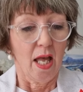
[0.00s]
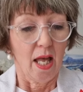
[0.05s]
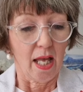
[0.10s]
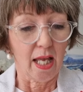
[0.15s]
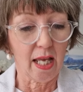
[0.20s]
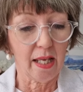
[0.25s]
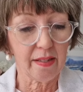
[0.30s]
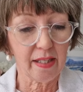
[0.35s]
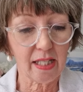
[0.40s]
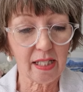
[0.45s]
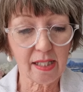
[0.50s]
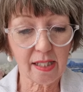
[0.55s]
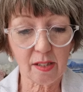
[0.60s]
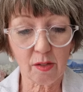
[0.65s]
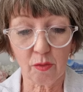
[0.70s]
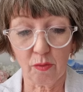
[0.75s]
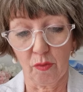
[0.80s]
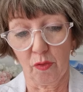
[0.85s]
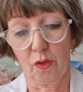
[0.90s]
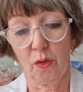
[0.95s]

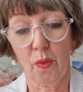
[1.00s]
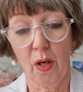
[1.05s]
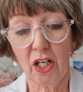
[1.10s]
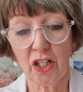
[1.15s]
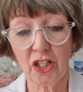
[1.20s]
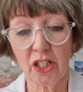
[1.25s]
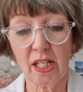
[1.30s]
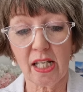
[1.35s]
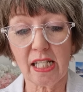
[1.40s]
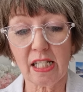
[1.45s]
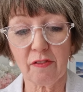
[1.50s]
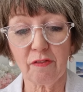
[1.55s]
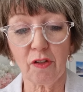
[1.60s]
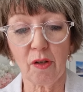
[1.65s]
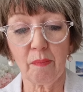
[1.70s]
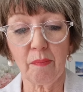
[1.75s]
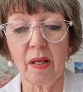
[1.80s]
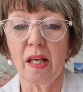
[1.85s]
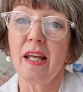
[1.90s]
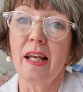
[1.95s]
This question is
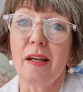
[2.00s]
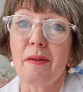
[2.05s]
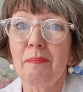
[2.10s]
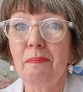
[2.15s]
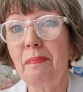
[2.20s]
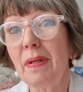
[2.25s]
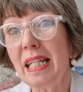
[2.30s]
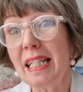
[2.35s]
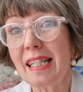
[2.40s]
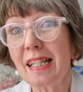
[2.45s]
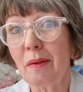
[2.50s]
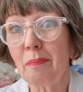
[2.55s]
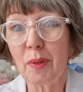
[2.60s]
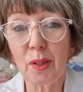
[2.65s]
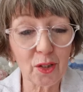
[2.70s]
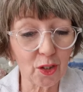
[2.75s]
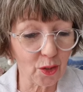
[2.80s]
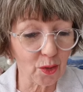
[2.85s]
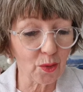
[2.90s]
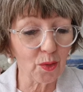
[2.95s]
from
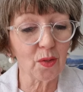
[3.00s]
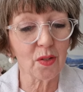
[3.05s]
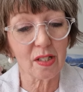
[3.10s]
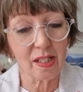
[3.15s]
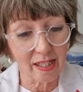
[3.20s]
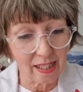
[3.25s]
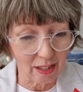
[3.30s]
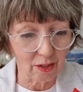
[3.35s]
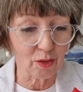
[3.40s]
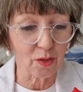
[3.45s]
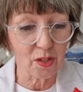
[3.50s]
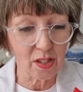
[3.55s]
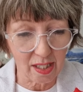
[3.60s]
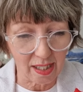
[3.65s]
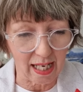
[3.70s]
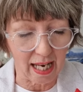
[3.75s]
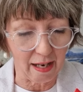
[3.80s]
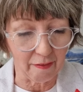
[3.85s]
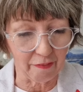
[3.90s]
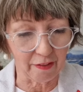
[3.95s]

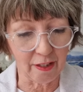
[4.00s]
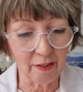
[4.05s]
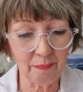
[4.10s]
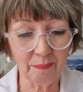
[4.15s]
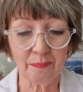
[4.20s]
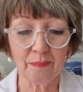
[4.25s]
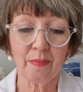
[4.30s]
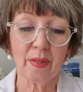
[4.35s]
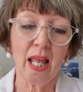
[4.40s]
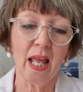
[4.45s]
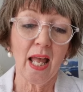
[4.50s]
BW07.